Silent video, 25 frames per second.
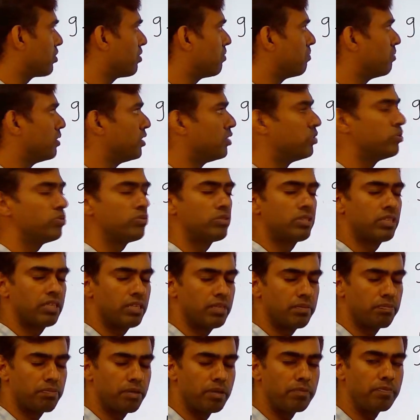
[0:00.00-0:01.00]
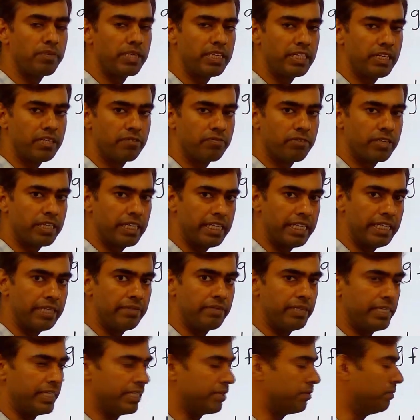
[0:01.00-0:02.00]
we use the property of a
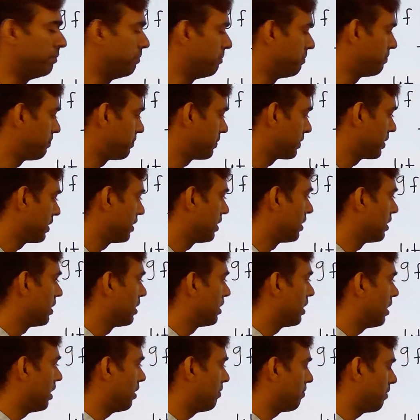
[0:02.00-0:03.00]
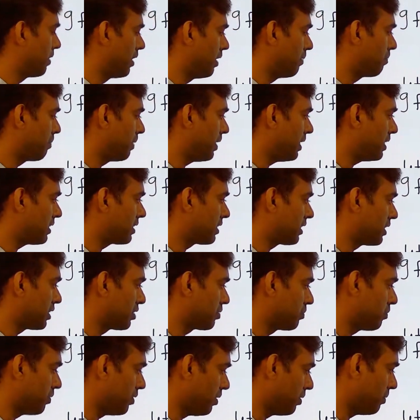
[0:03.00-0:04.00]
derivative of a Laplace
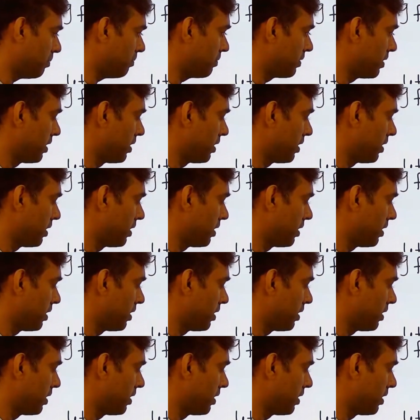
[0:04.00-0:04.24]
transform.